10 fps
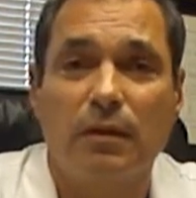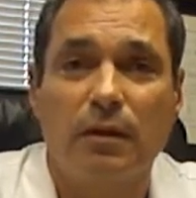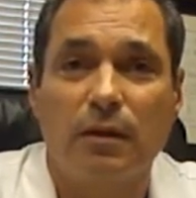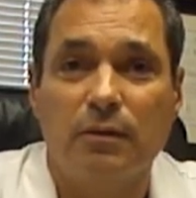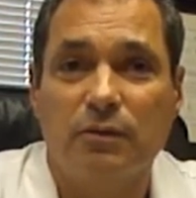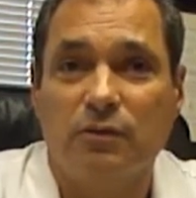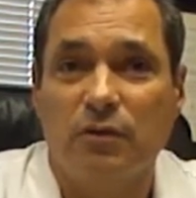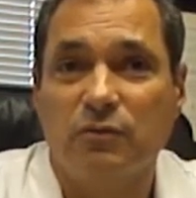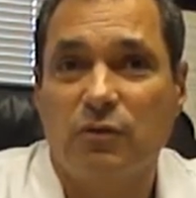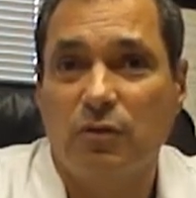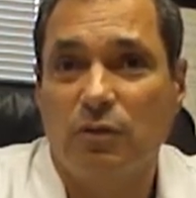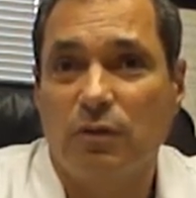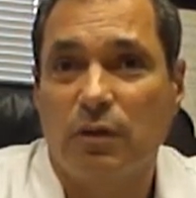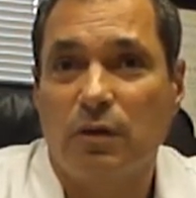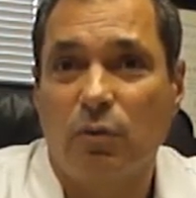There's also
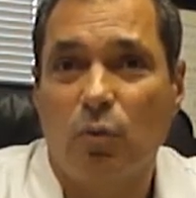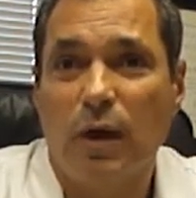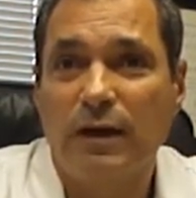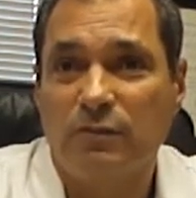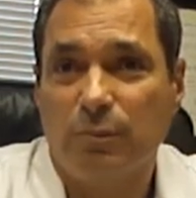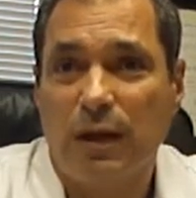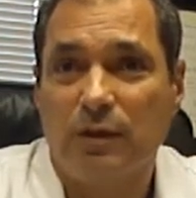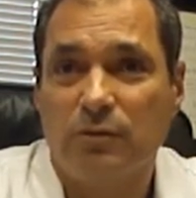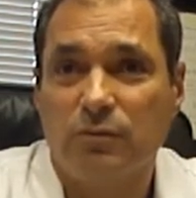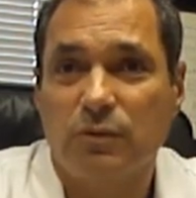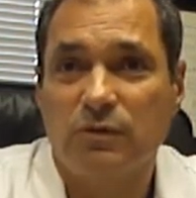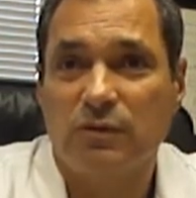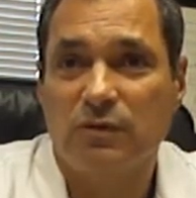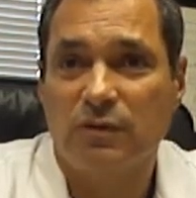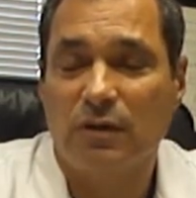the Wise pattern, which
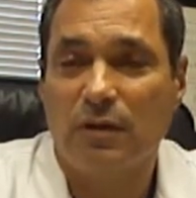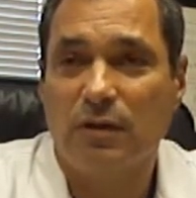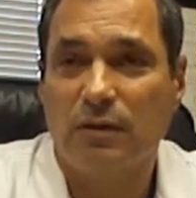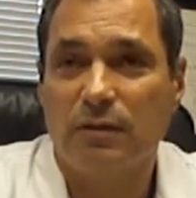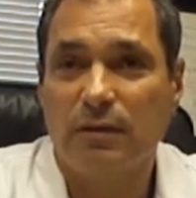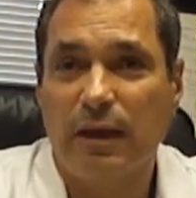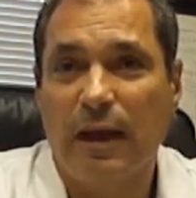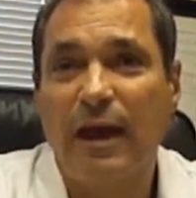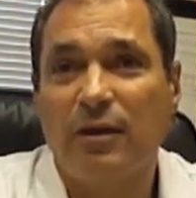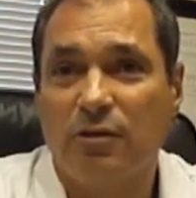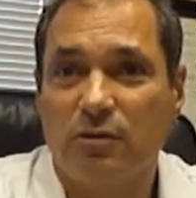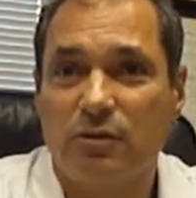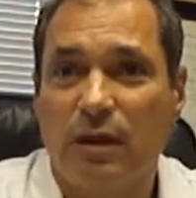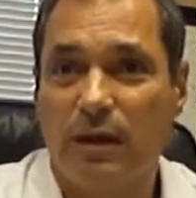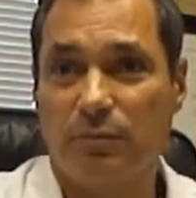is the anchor
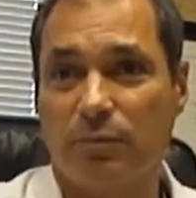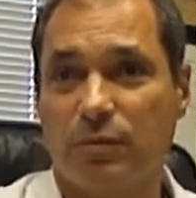type